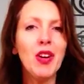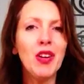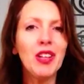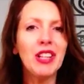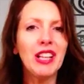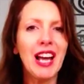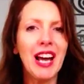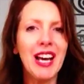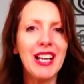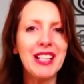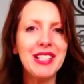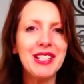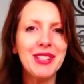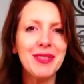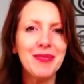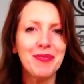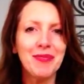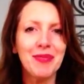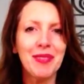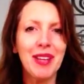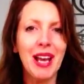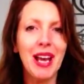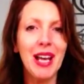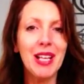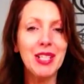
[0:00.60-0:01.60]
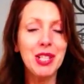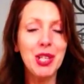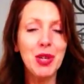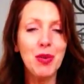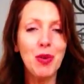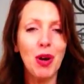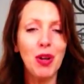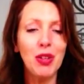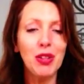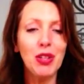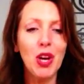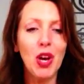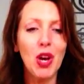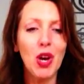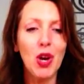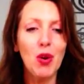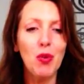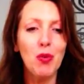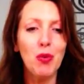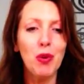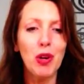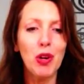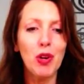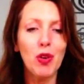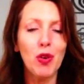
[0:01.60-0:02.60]
class. As you all know,
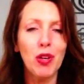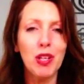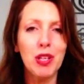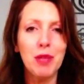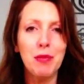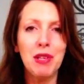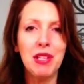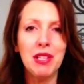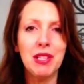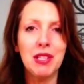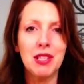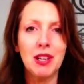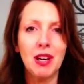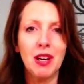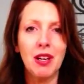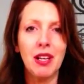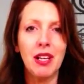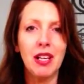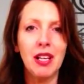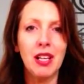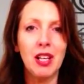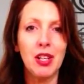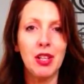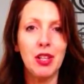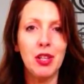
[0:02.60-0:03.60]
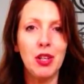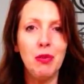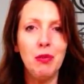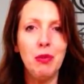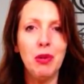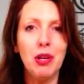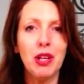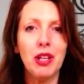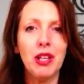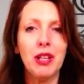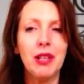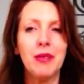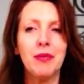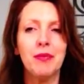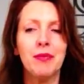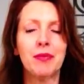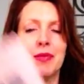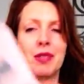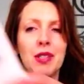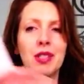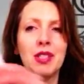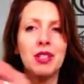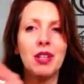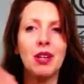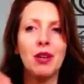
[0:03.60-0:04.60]
we're going to be starting a new book.
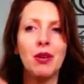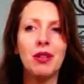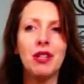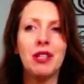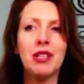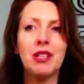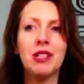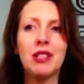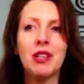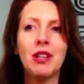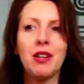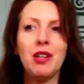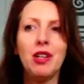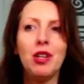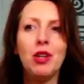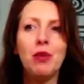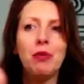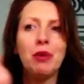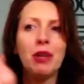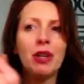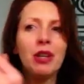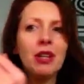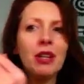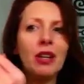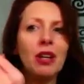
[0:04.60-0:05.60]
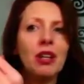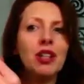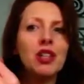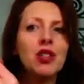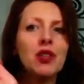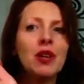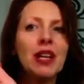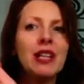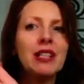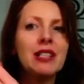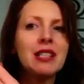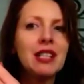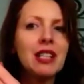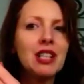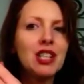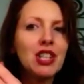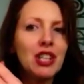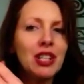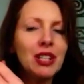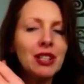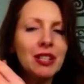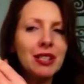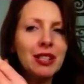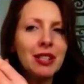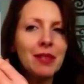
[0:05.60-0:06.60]
So this is our new book called
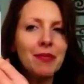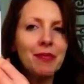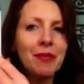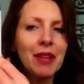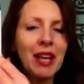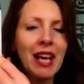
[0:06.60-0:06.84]
Transitions,